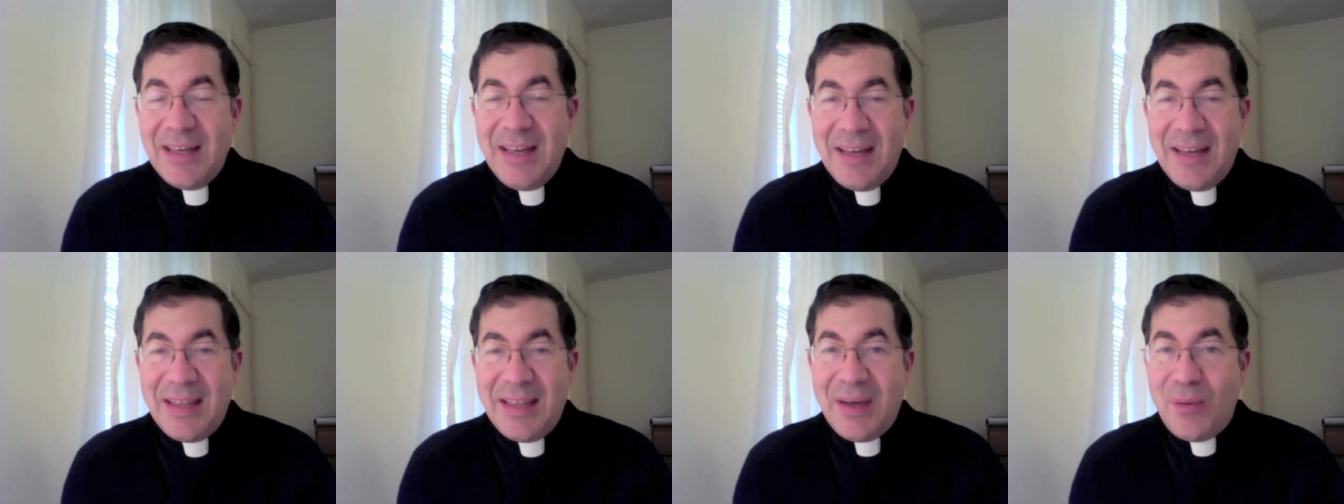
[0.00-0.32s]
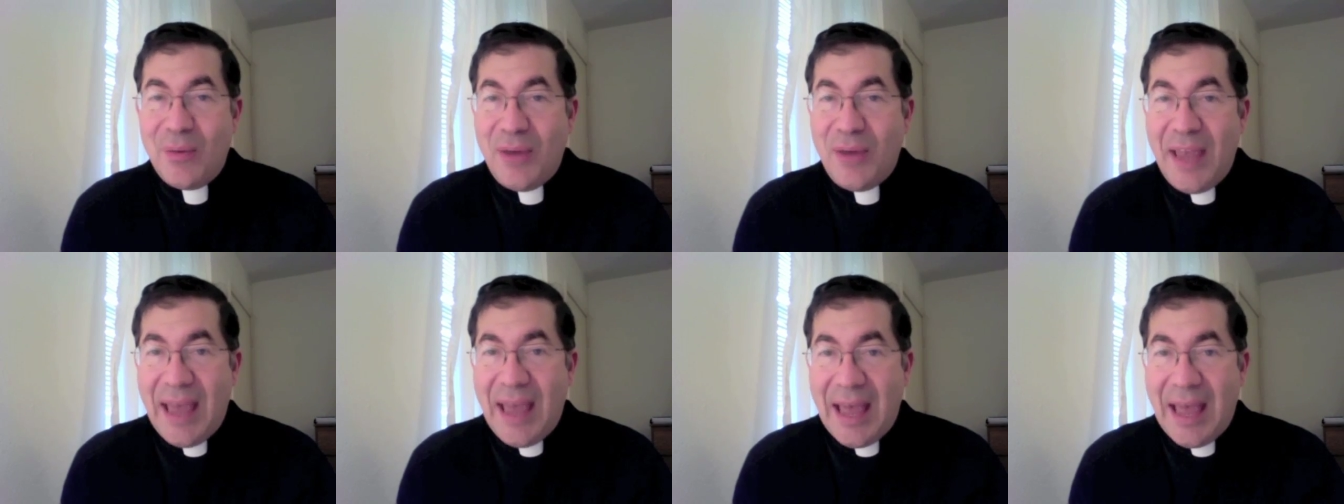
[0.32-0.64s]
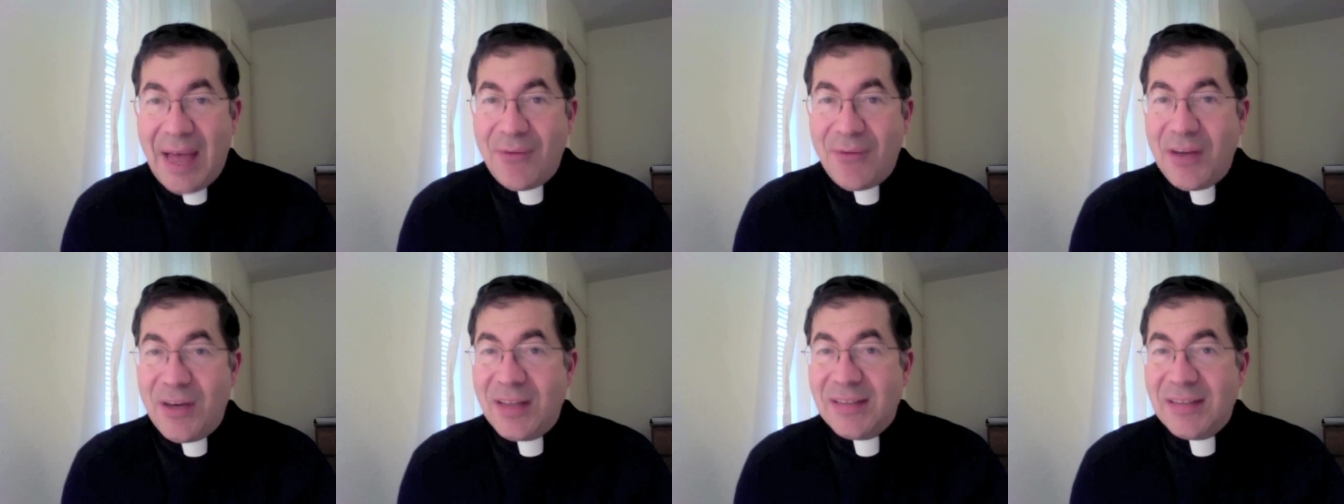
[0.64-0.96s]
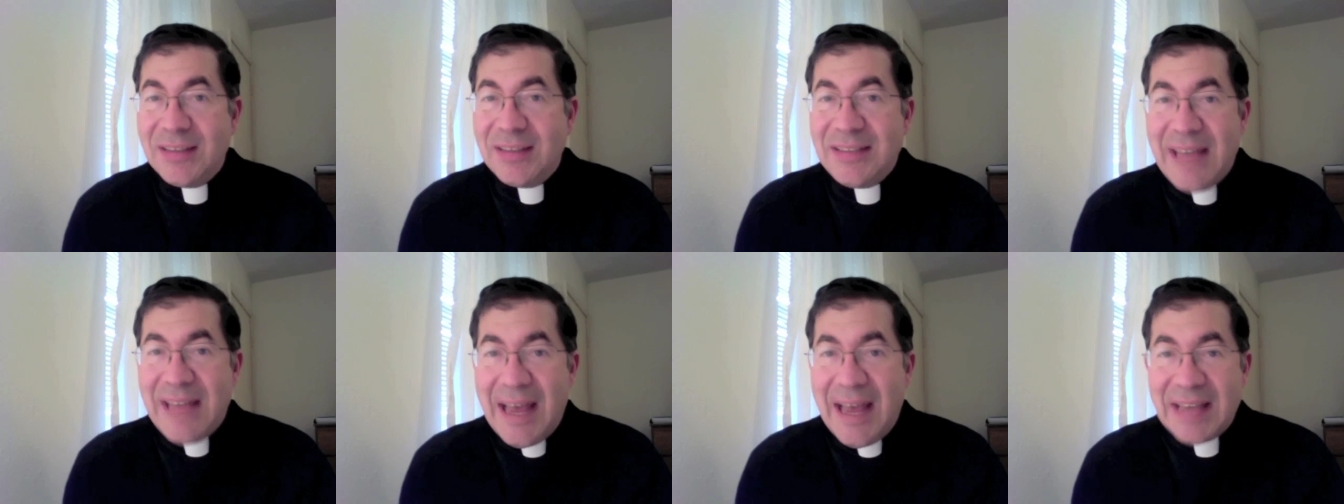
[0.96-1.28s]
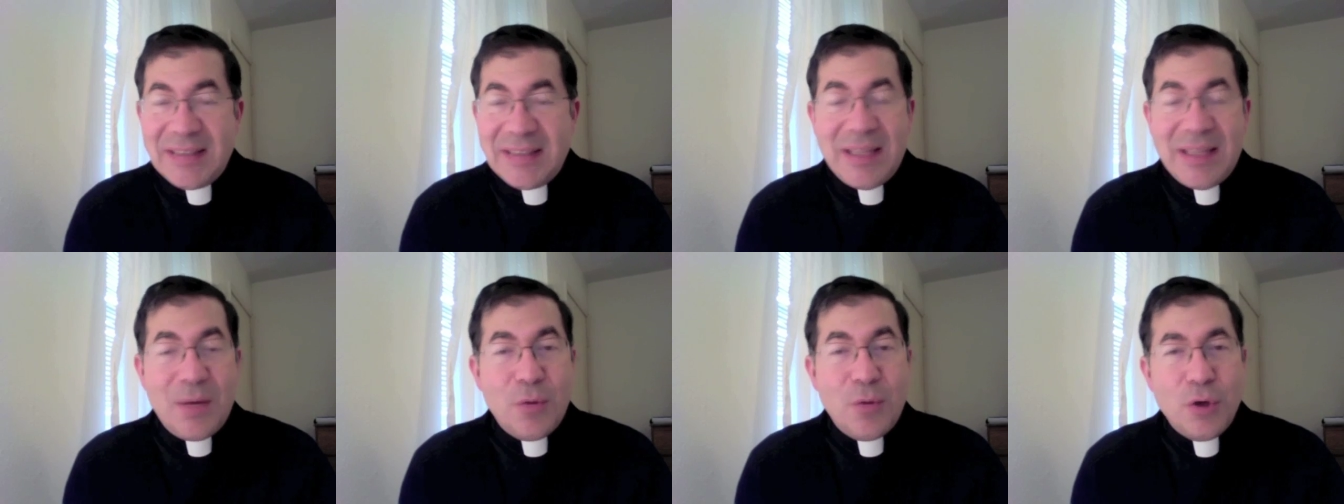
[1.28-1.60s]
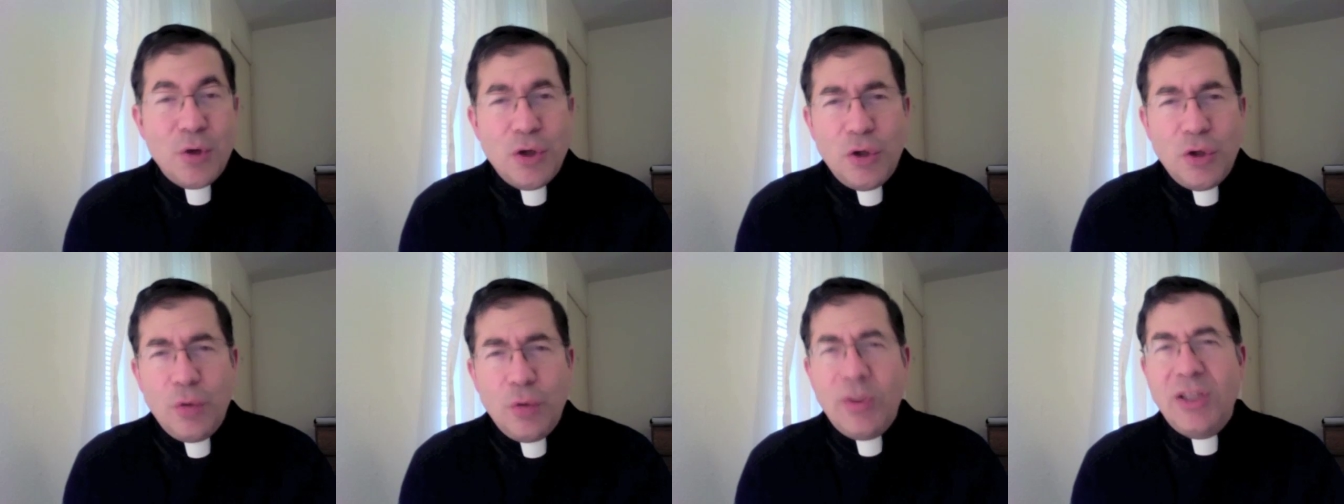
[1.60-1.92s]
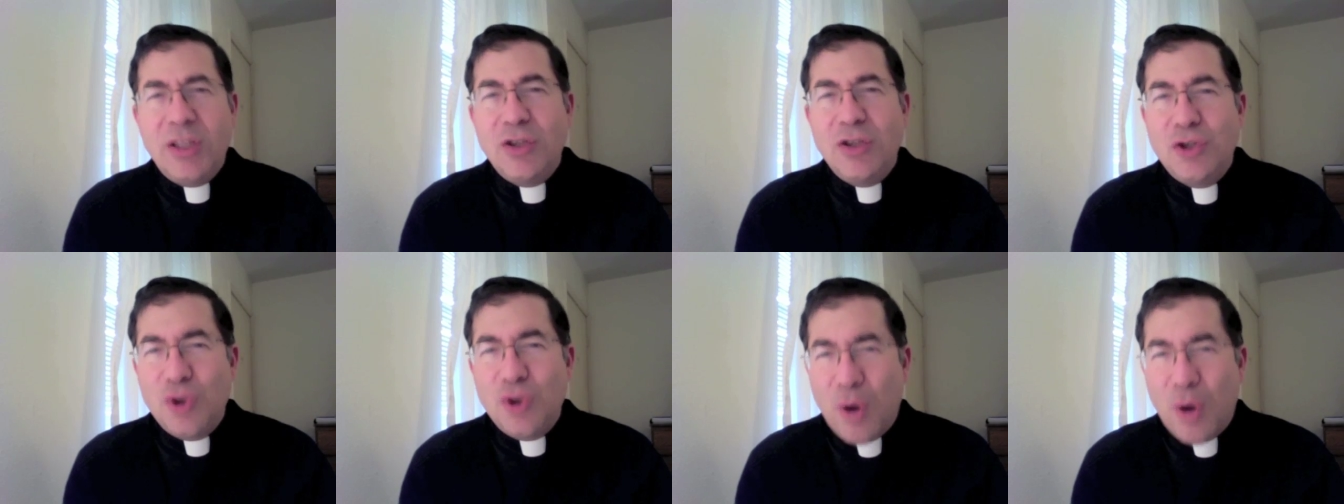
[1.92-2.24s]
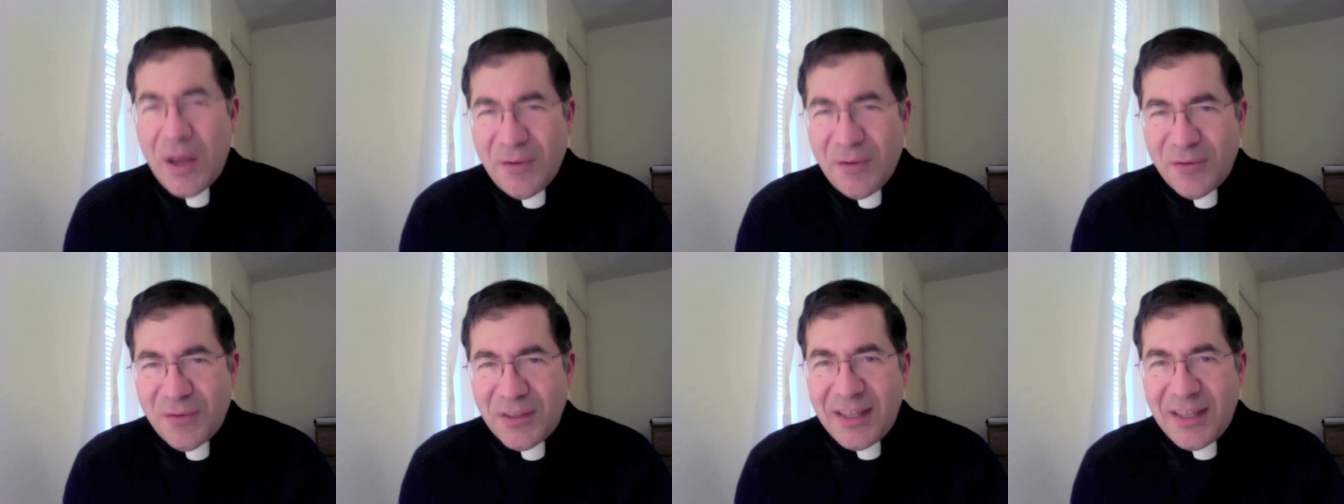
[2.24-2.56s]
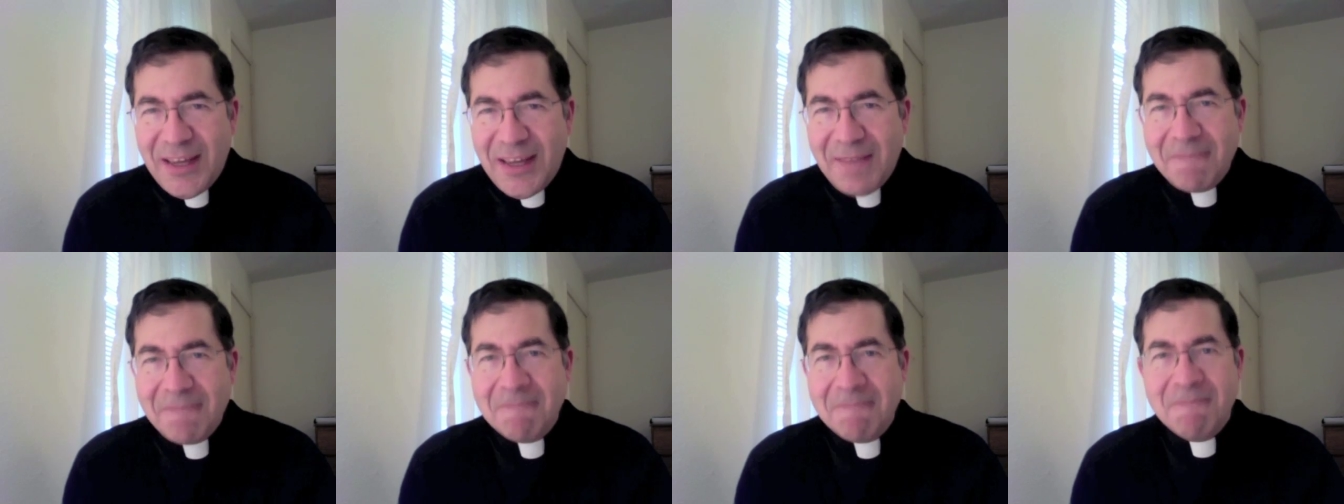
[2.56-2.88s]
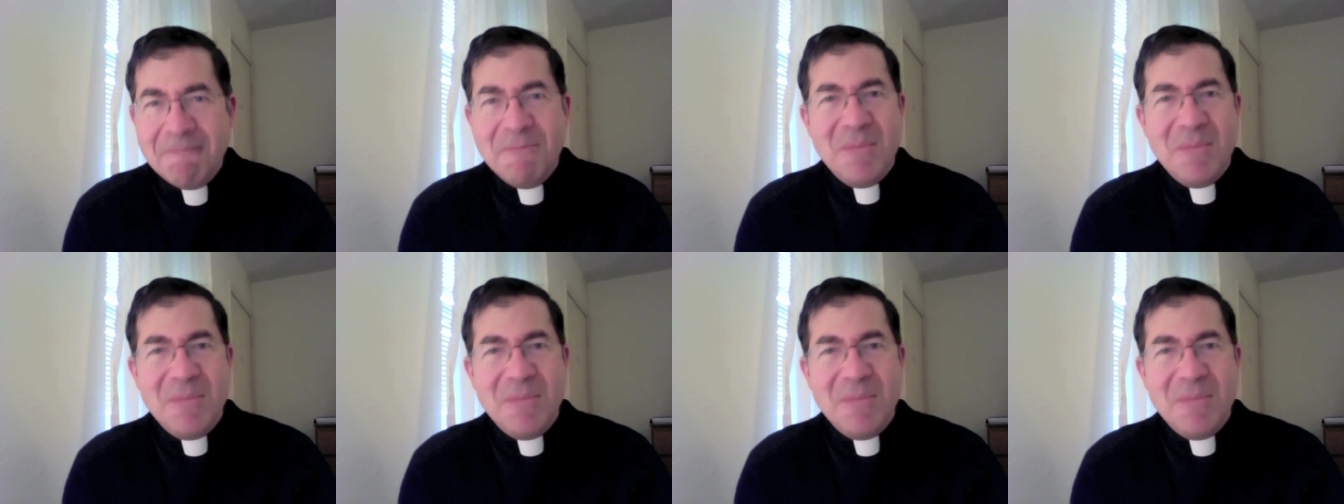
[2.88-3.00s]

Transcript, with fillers: that we have, and it's a task that we're doing joyfully,